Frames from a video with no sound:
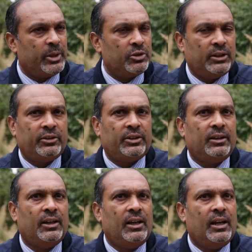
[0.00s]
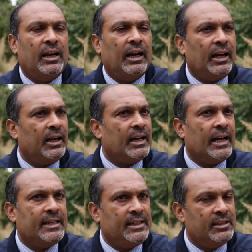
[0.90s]
Specialist and
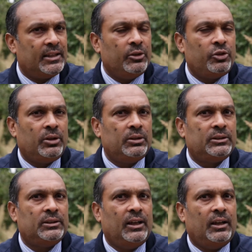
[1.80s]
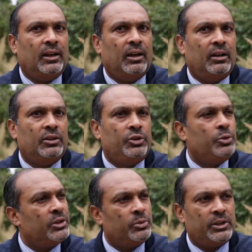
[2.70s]
IT Essentials.
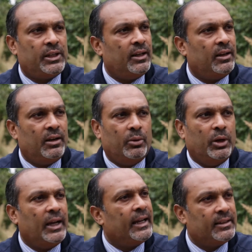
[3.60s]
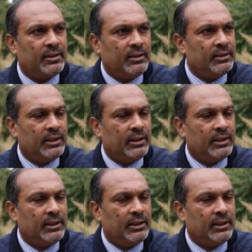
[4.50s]
Tutors were there, were excellent.